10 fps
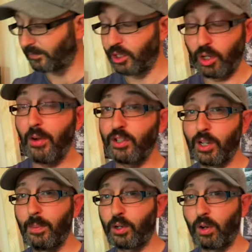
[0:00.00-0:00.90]
you're going to
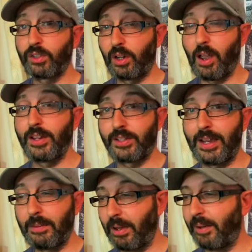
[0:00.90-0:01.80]
come across a
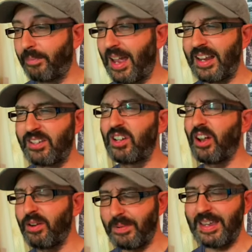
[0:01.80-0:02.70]
lightsaber and you're
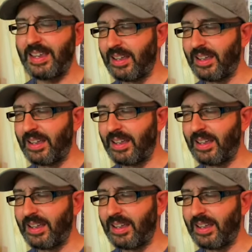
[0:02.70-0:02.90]
going to be